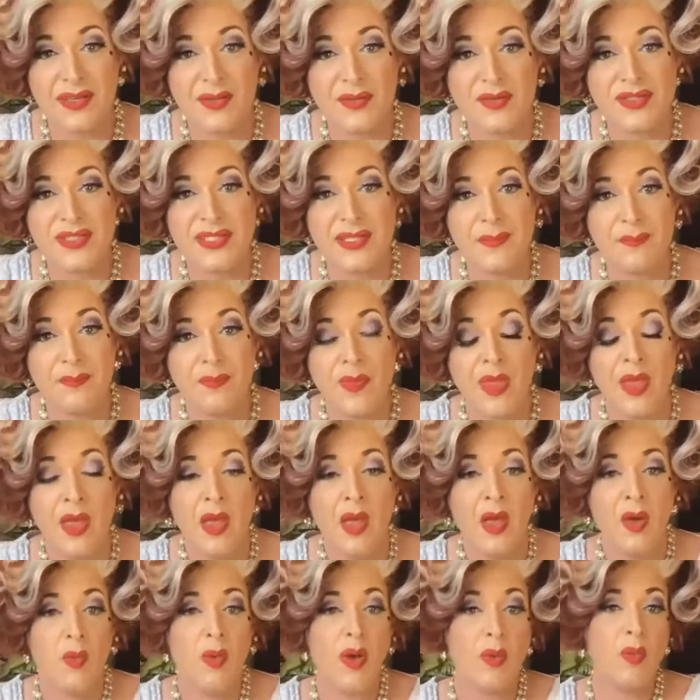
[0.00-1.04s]
You see,
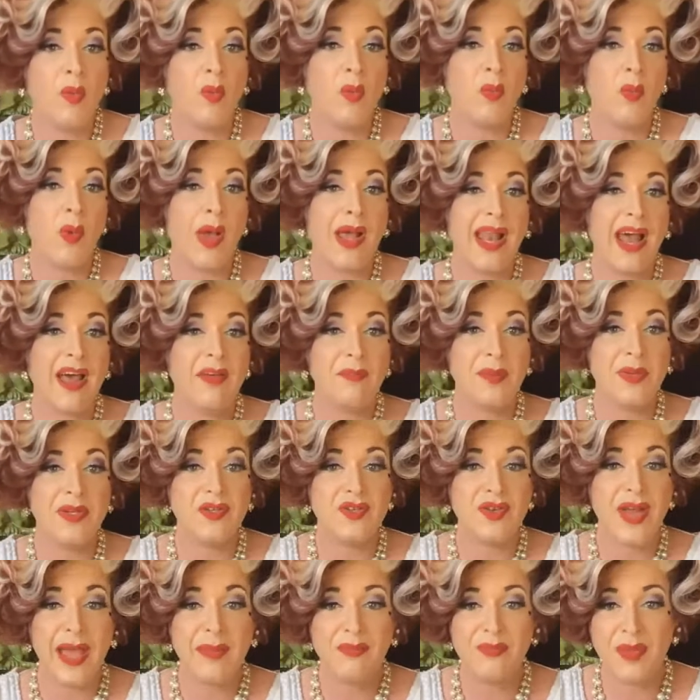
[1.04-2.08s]
well, I've been
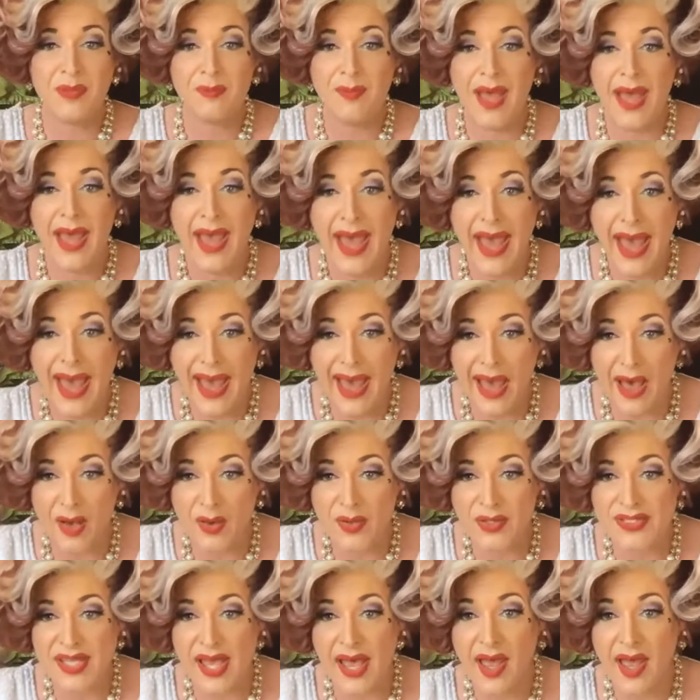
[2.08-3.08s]
trapped in my house.